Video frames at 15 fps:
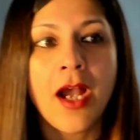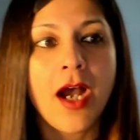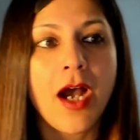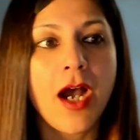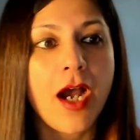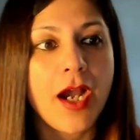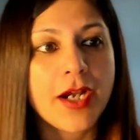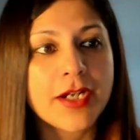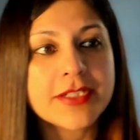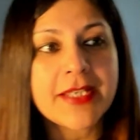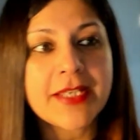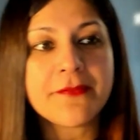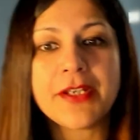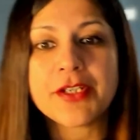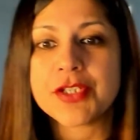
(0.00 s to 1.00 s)
our
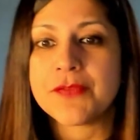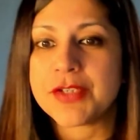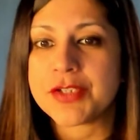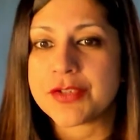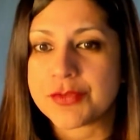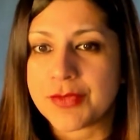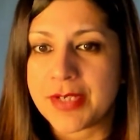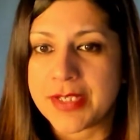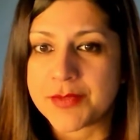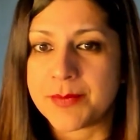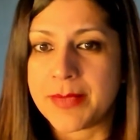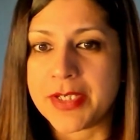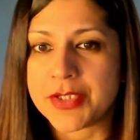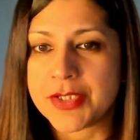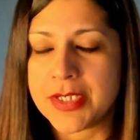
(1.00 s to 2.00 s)
definition of digital
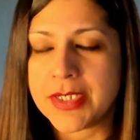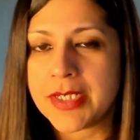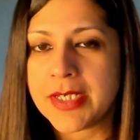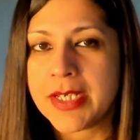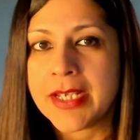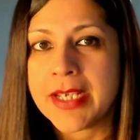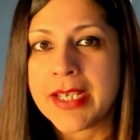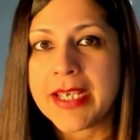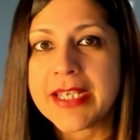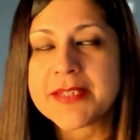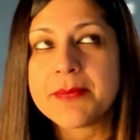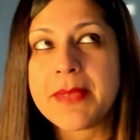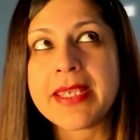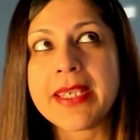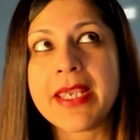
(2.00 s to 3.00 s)
transformation is
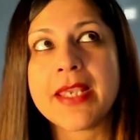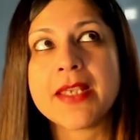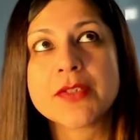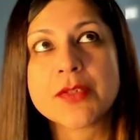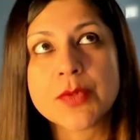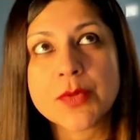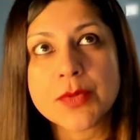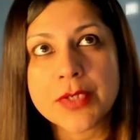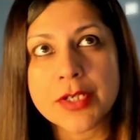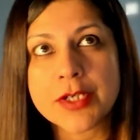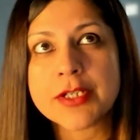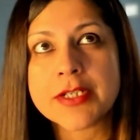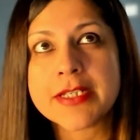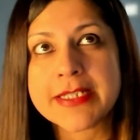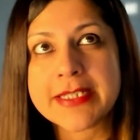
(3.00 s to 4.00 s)
making sooner,
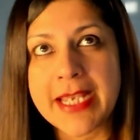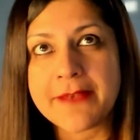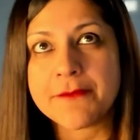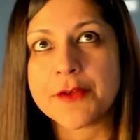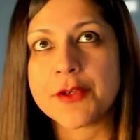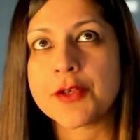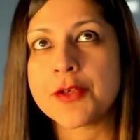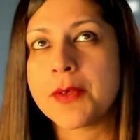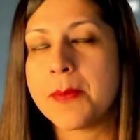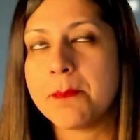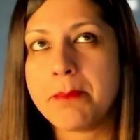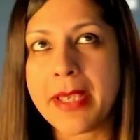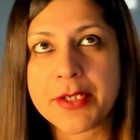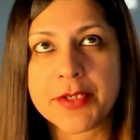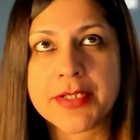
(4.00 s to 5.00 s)
safer,
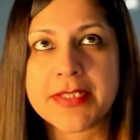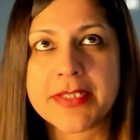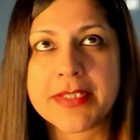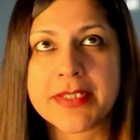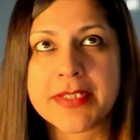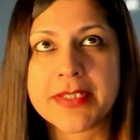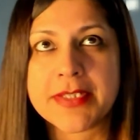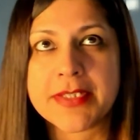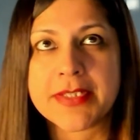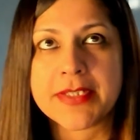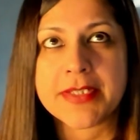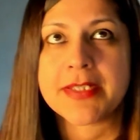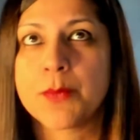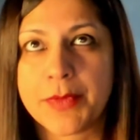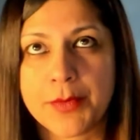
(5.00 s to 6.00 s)
better decisions
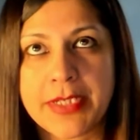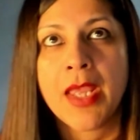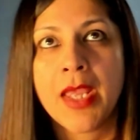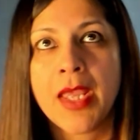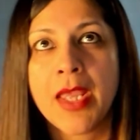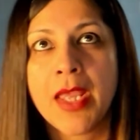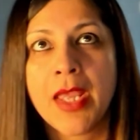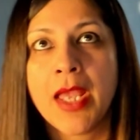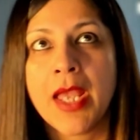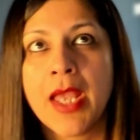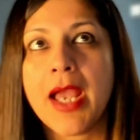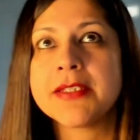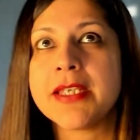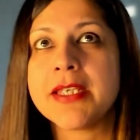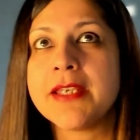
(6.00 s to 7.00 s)
with your data.
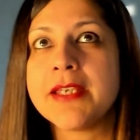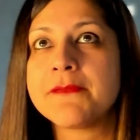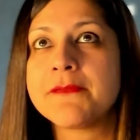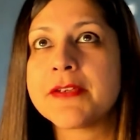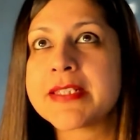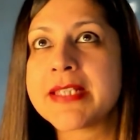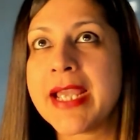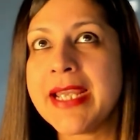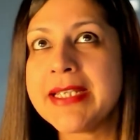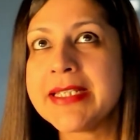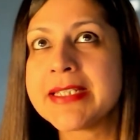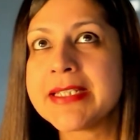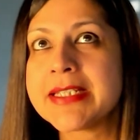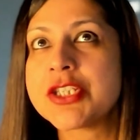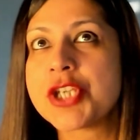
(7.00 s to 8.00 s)
And if a
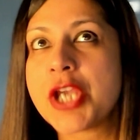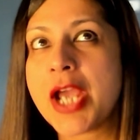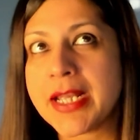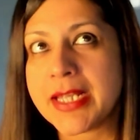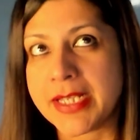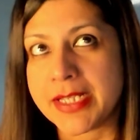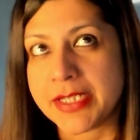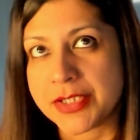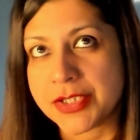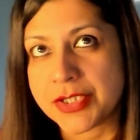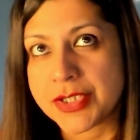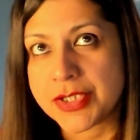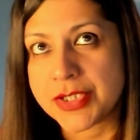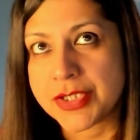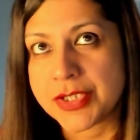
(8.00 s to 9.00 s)
site is
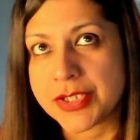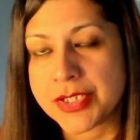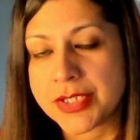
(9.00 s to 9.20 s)
challenged